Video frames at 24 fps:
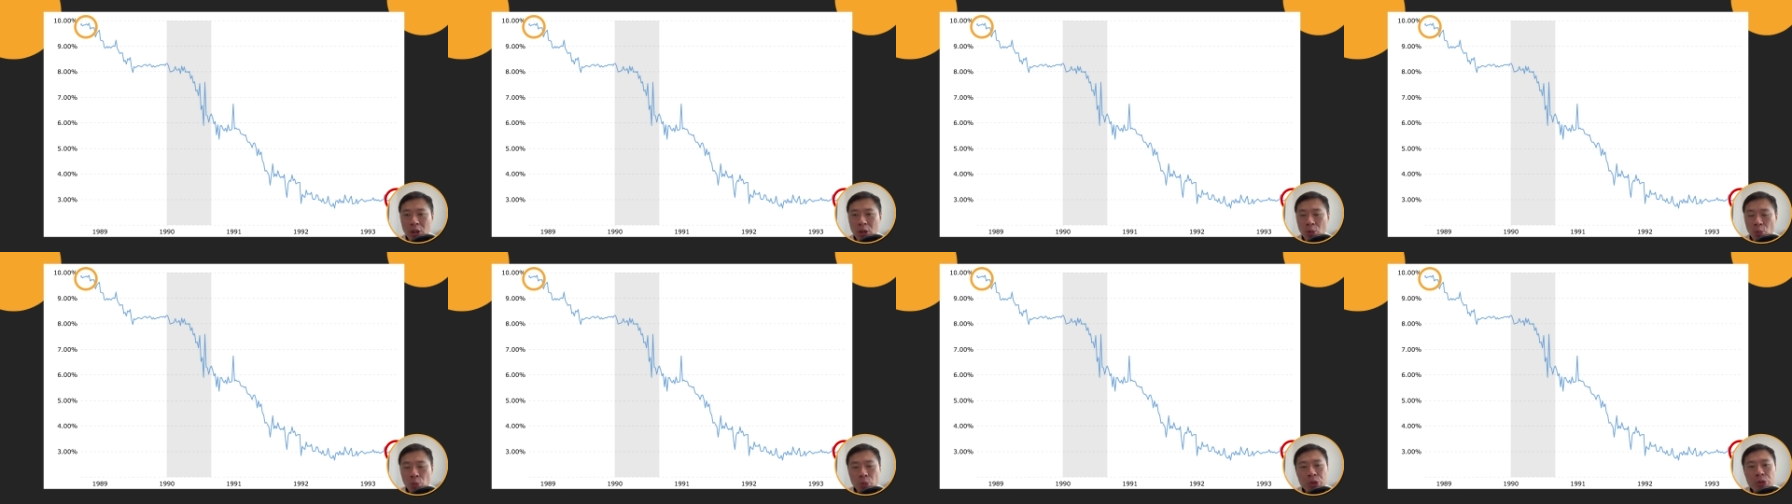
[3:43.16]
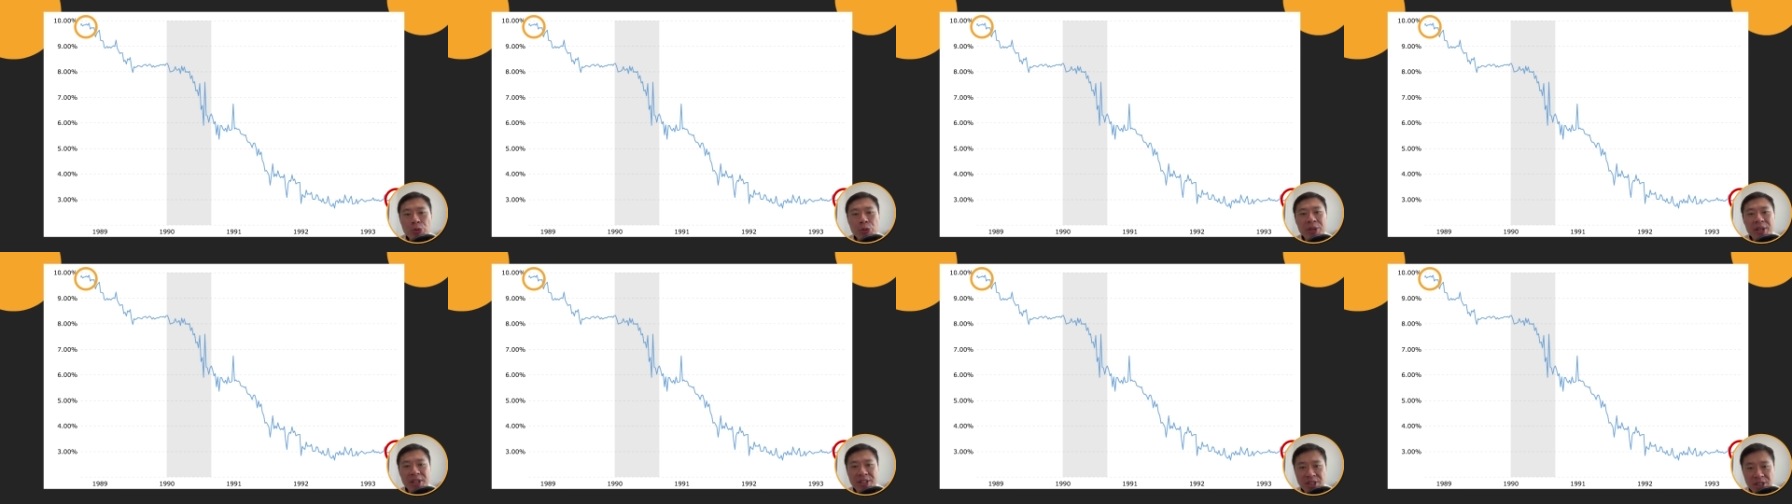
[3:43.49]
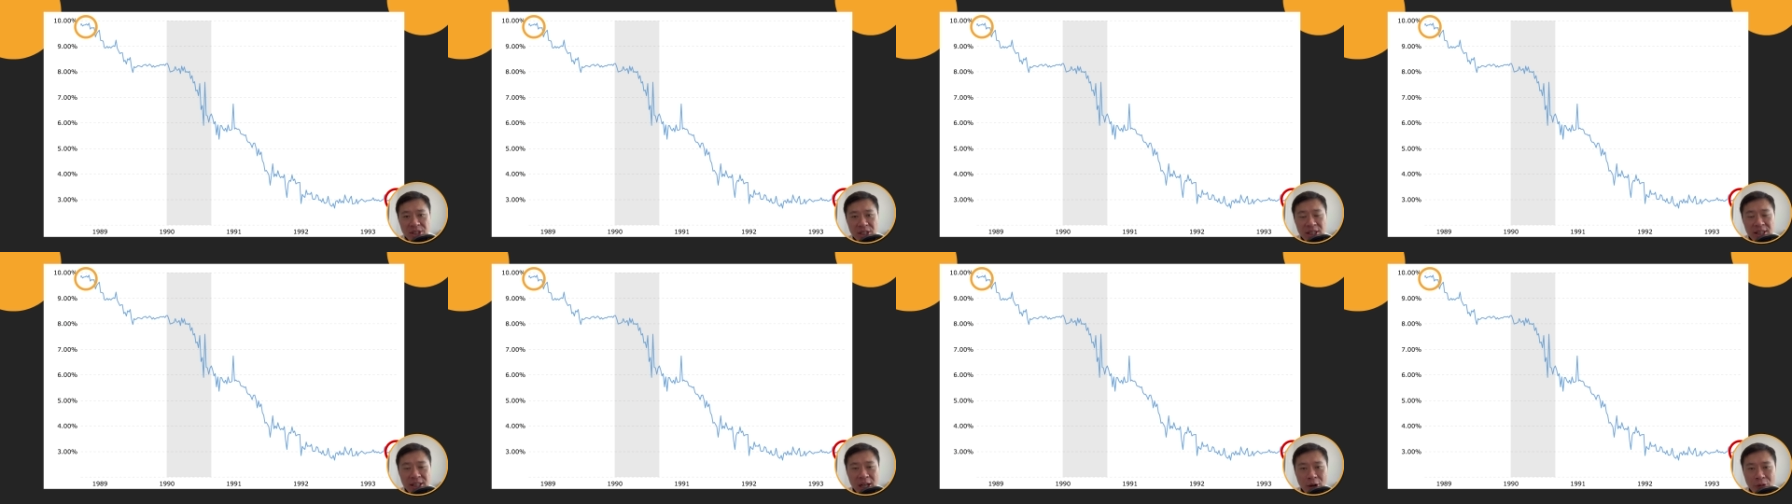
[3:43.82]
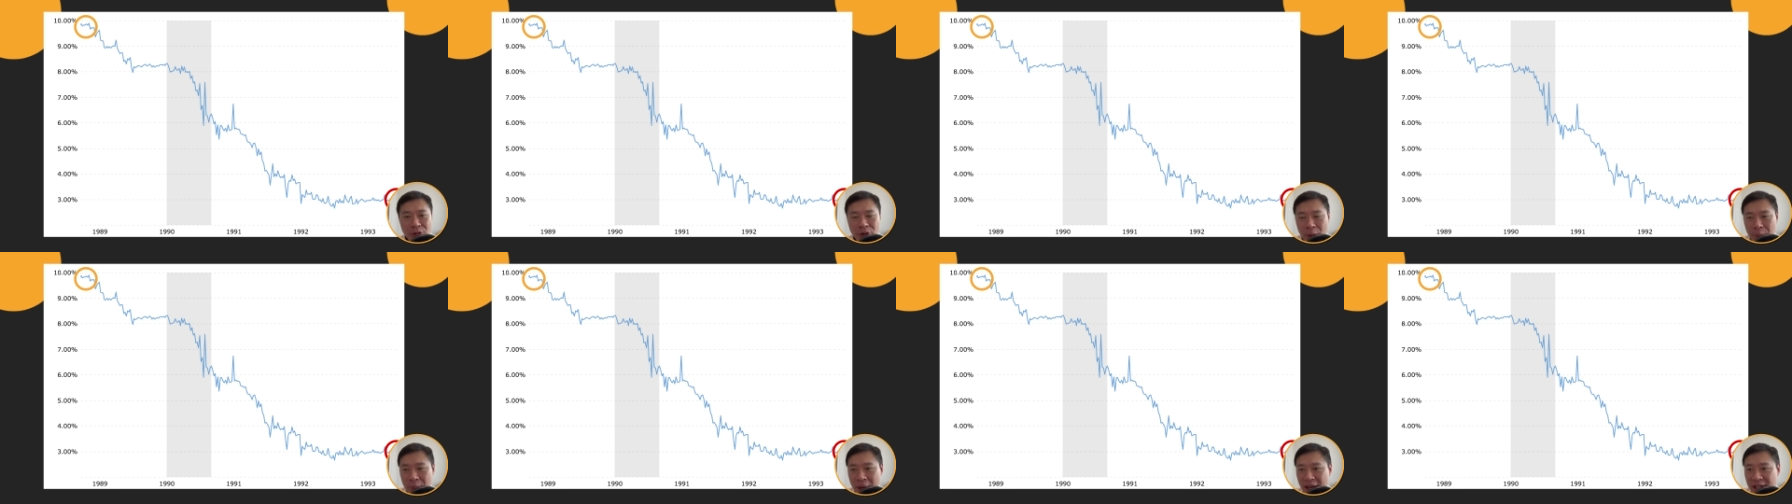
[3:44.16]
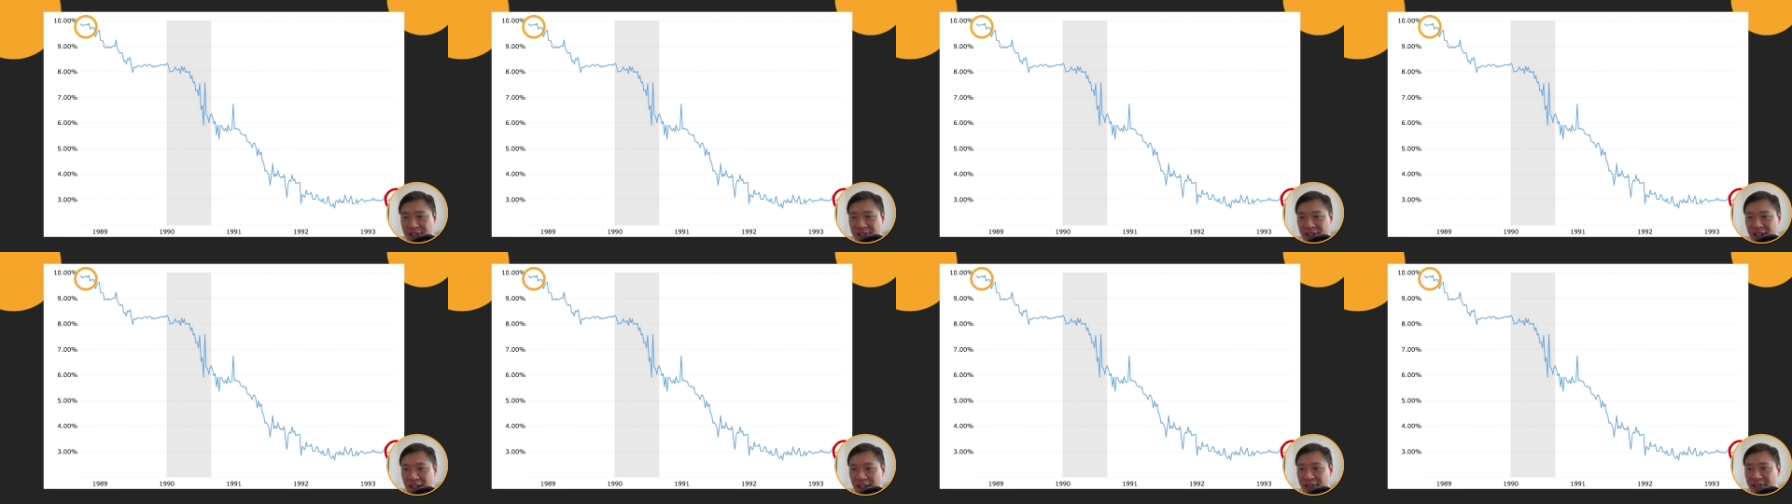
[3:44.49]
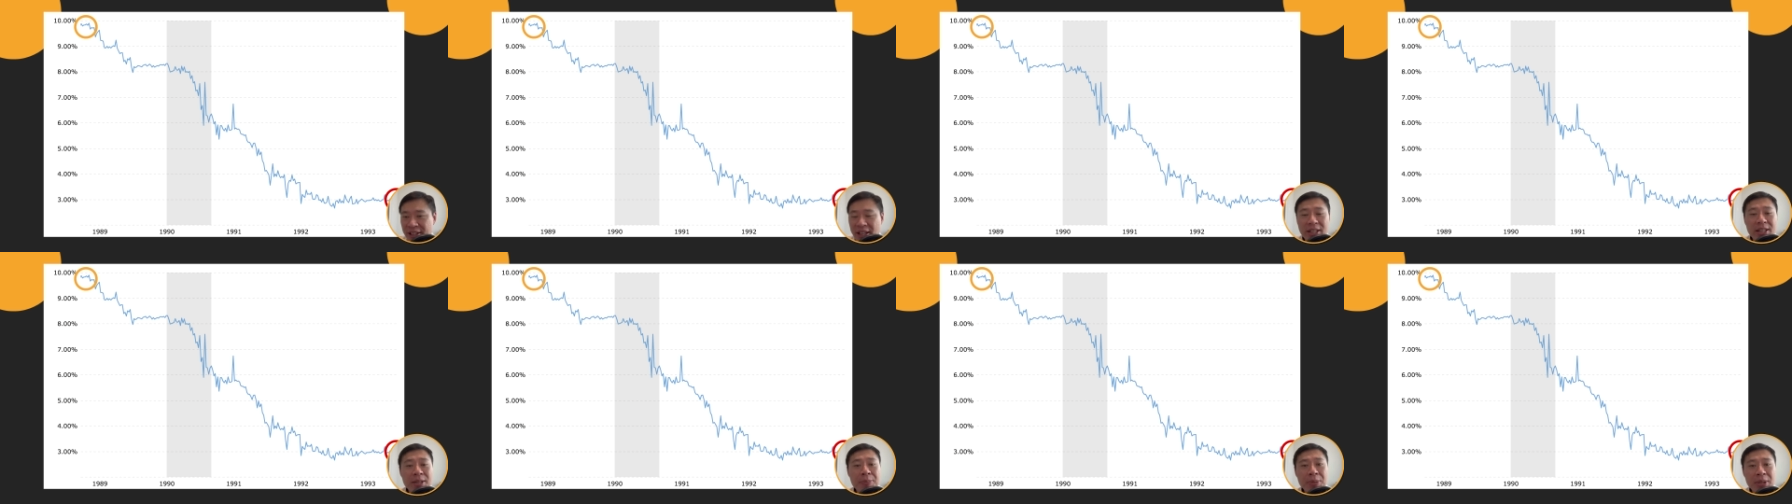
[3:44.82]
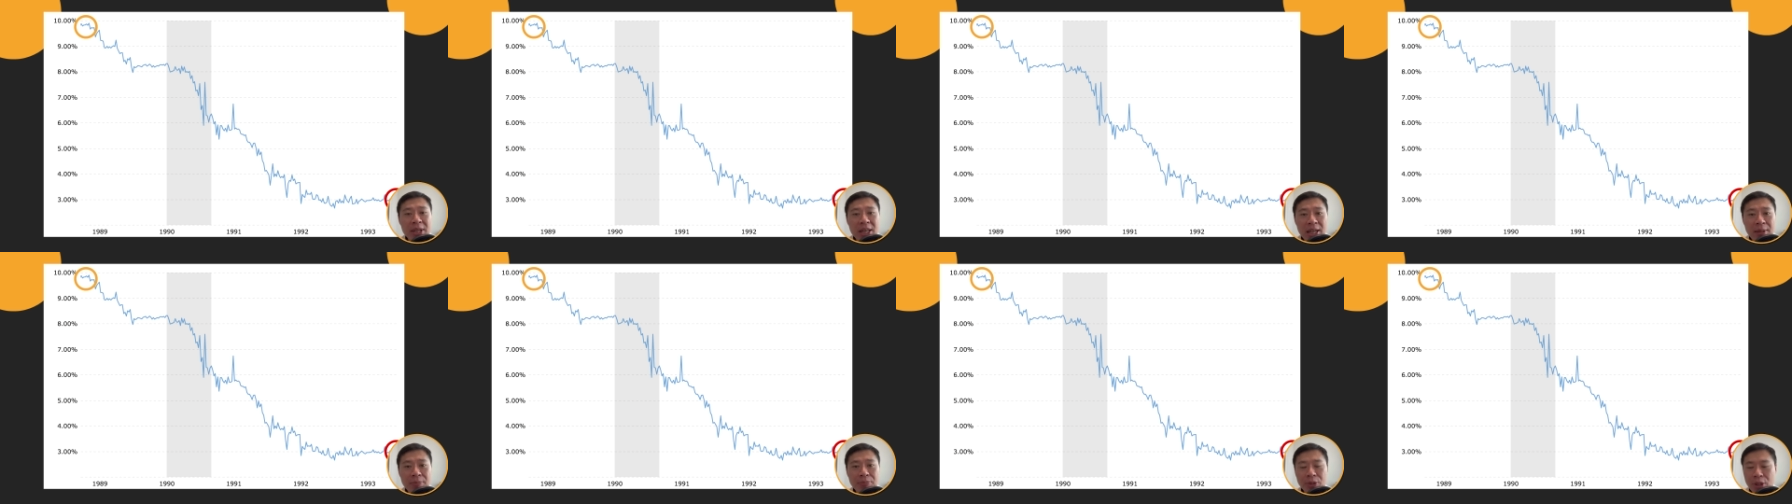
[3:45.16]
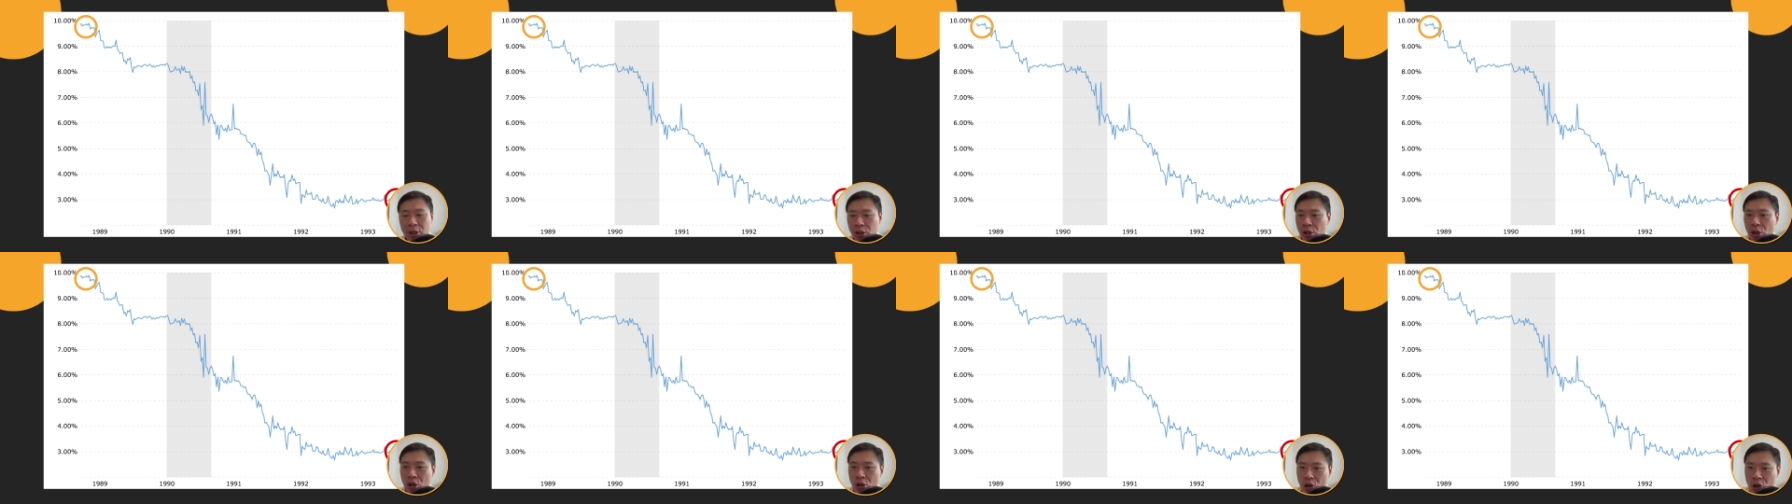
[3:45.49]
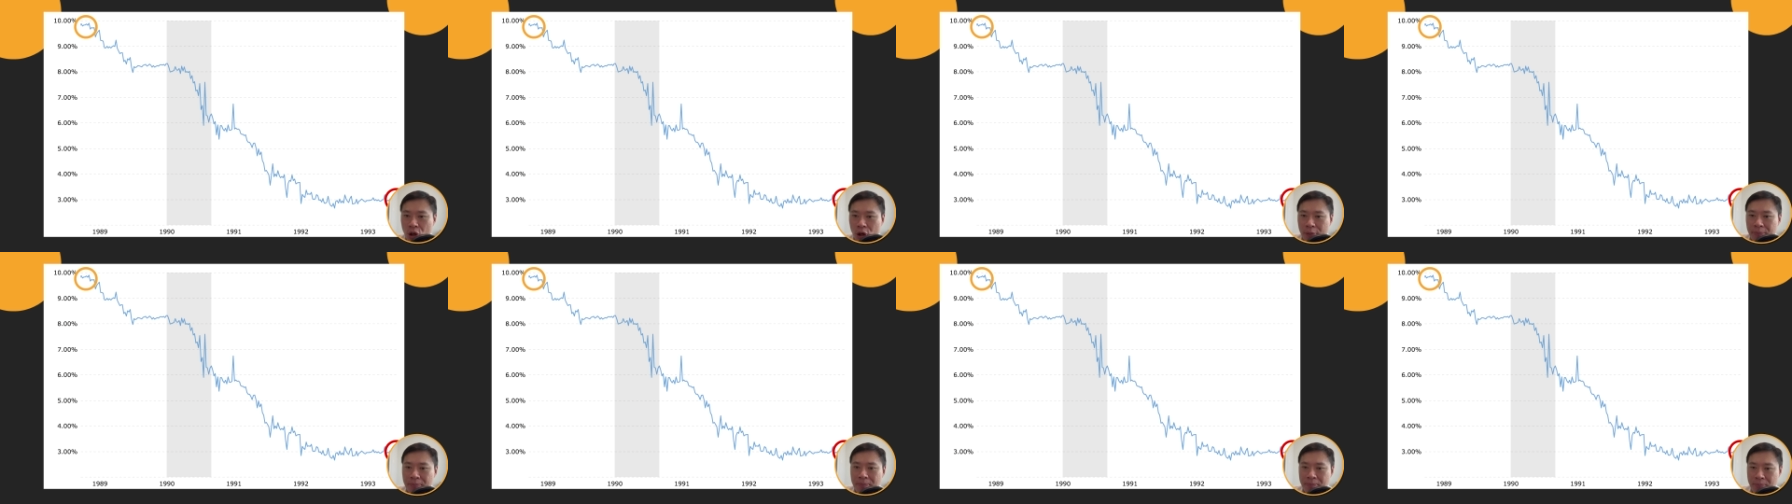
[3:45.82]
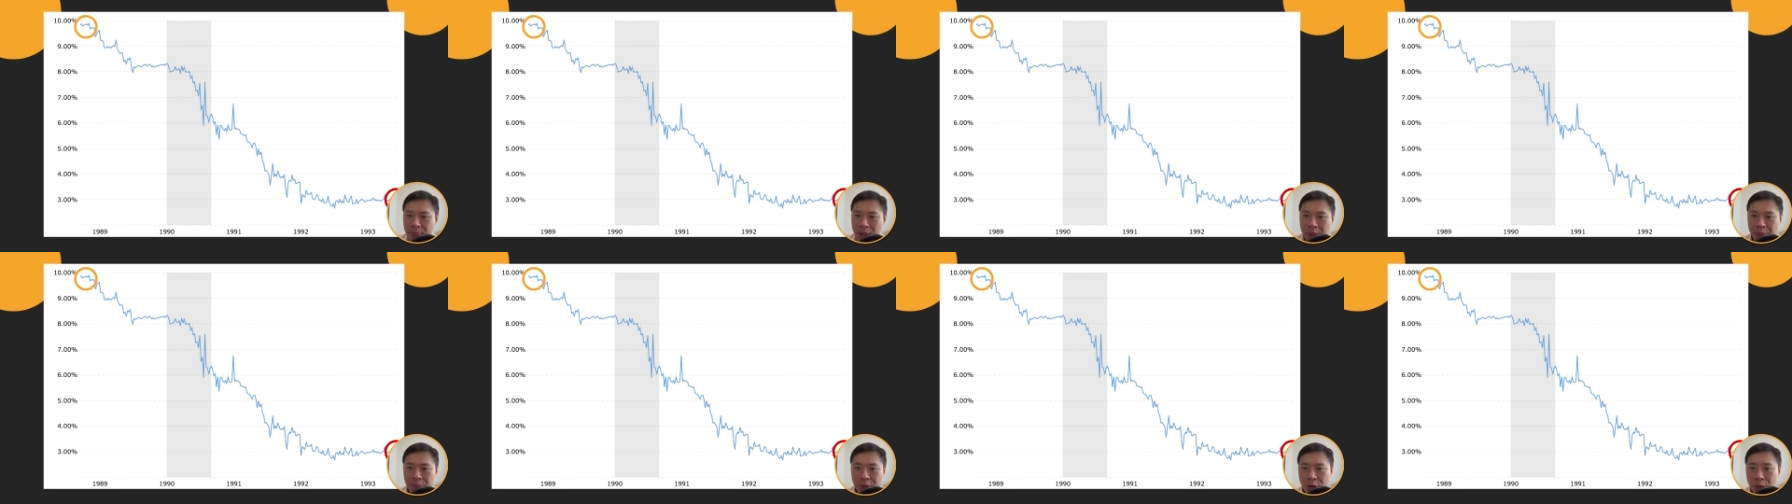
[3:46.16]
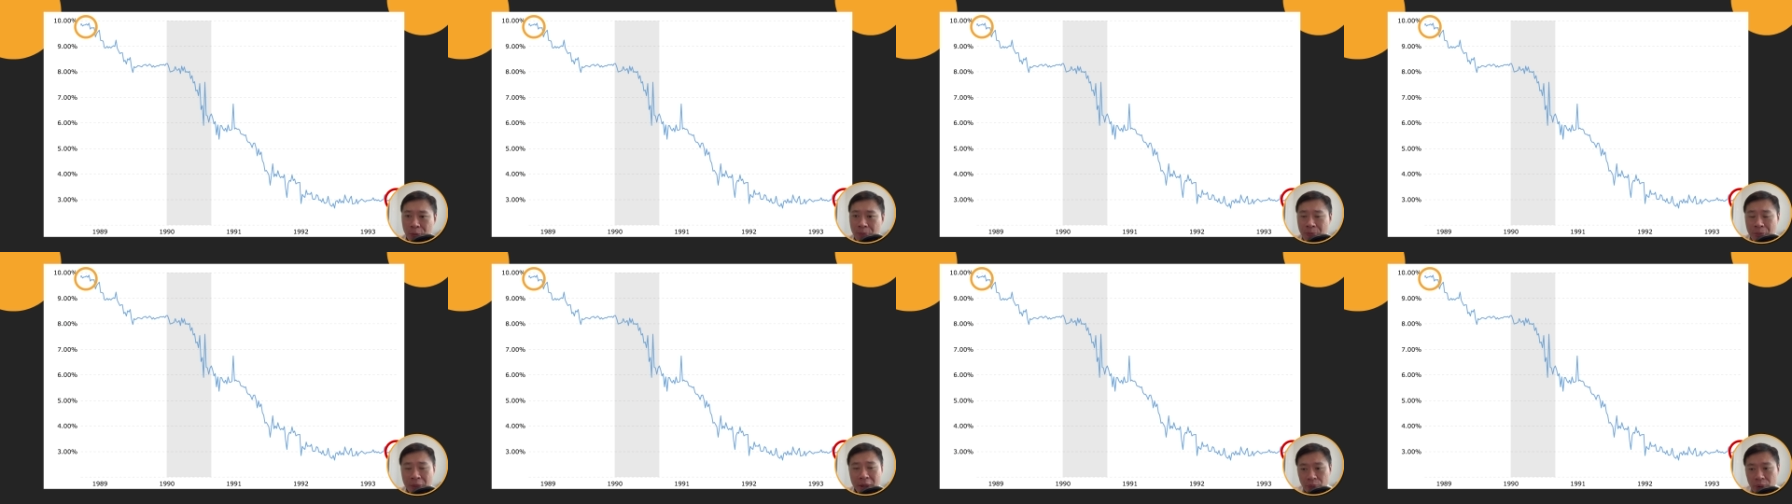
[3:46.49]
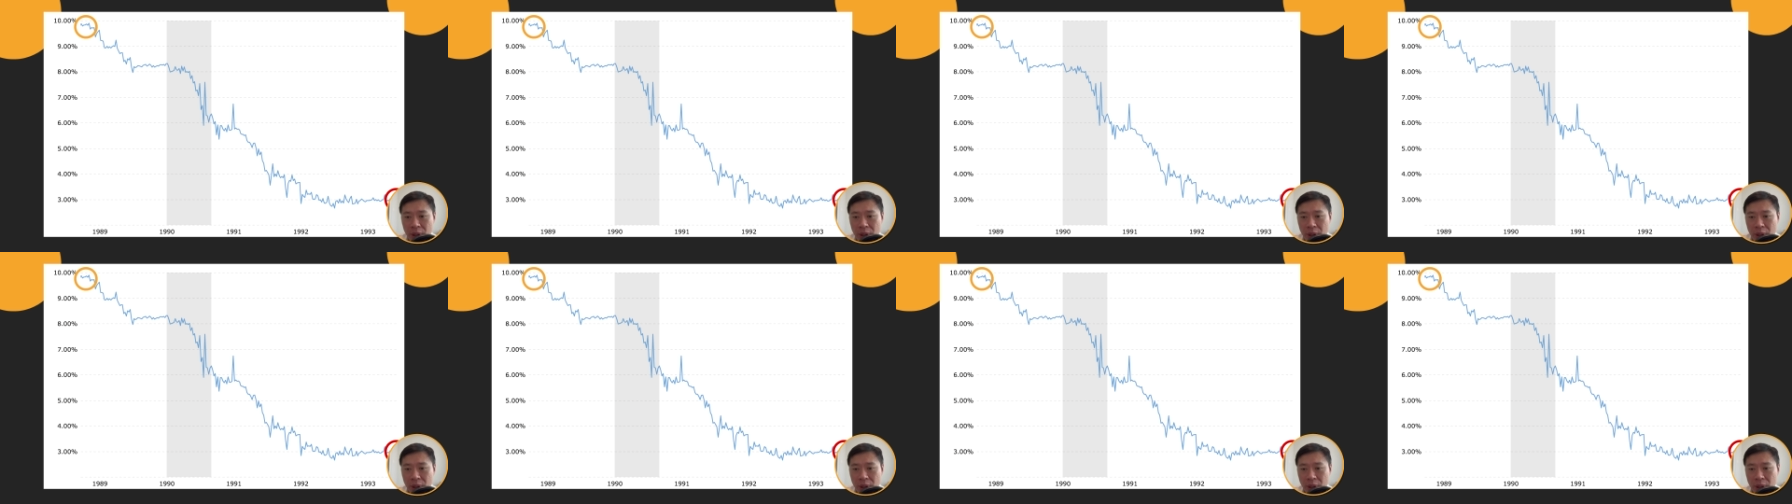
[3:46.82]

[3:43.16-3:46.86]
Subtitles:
which we can see now from hindsight that it became the dot-com bubble.